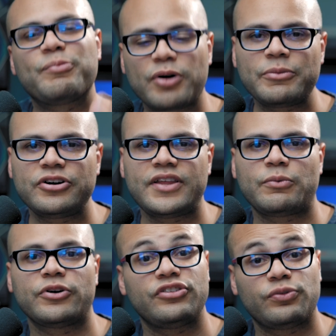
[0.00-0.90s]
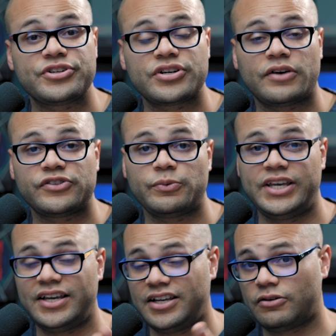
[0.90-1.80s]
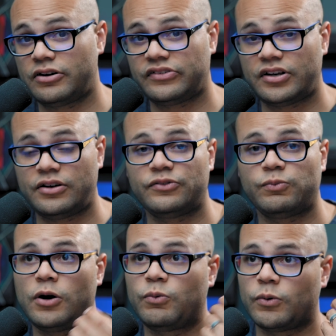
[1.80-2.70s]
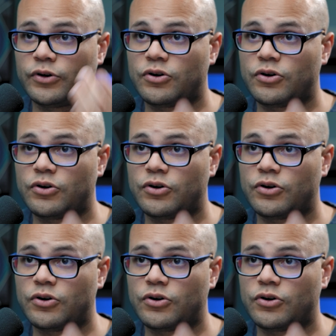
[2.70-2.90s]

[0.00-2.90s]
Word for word: The parameter that we're going to switch off so we can't hear ourselves while we're